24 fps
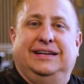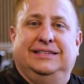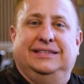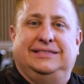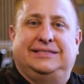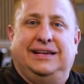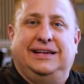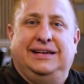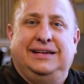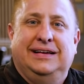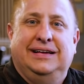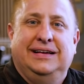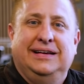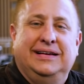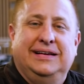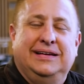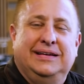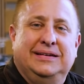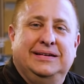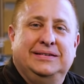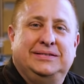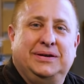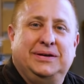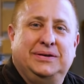It's like
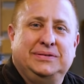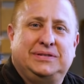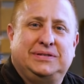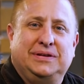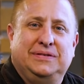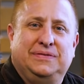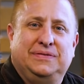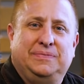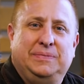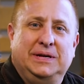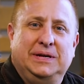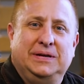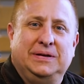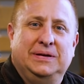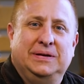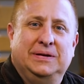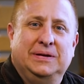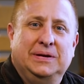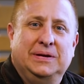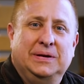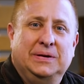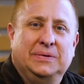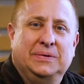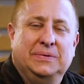Joseph being
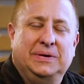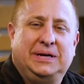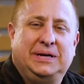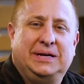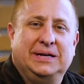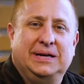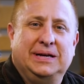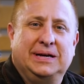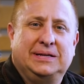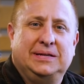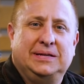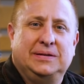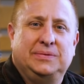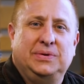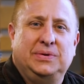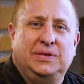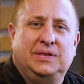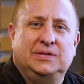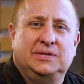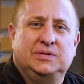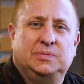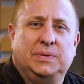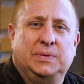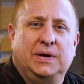reconnected with
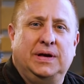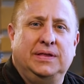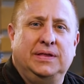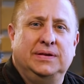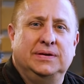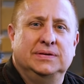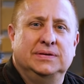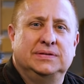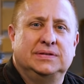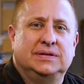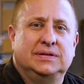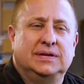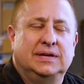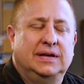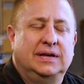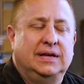his brothers.